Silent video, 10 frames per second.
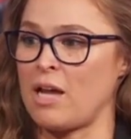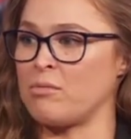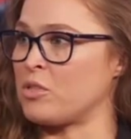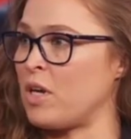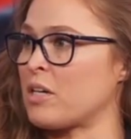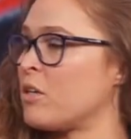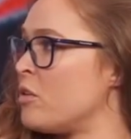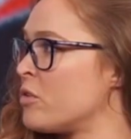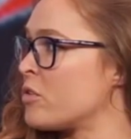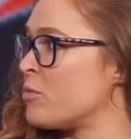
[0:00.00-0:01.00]
it seems kind
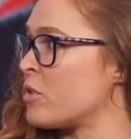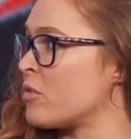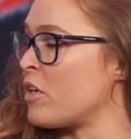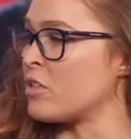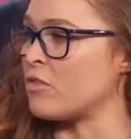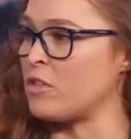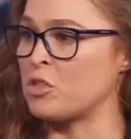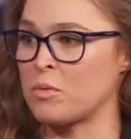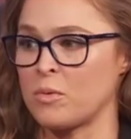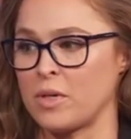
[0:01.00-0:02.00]
of dumb to
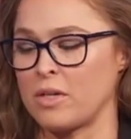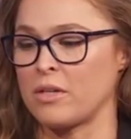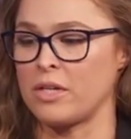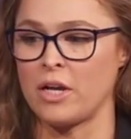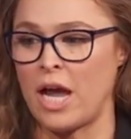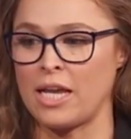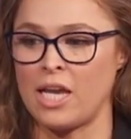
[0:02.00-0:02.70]
overshadow Asuka's